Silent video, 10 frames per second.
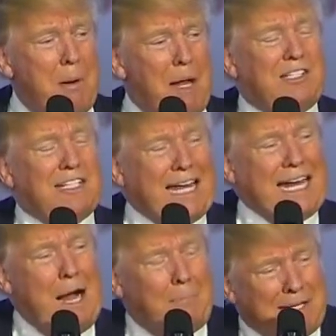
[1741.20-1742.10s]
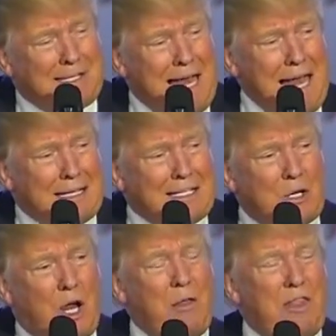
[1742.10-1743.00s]
But it's like common
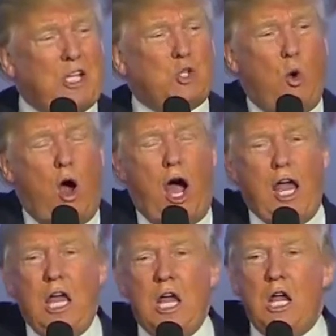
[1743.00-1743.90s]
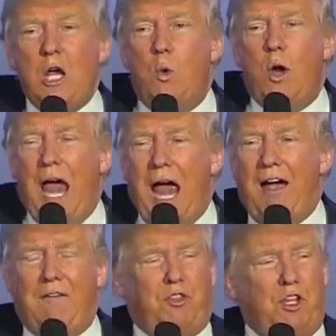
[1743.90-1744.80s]
sense. And that's why we
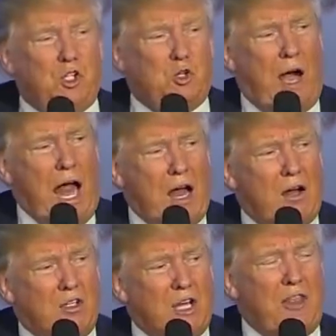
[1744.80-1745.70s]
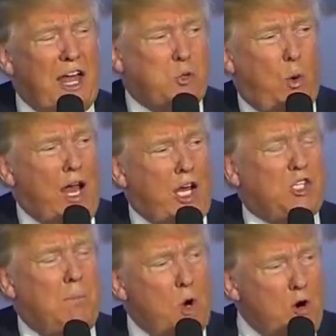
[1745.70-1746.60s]
have these crowds. And that's why
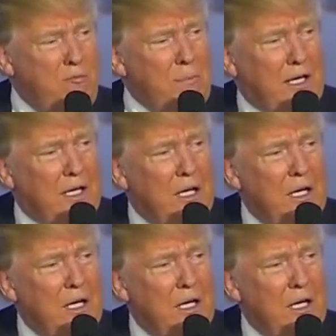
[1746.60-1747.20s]
it's a movement.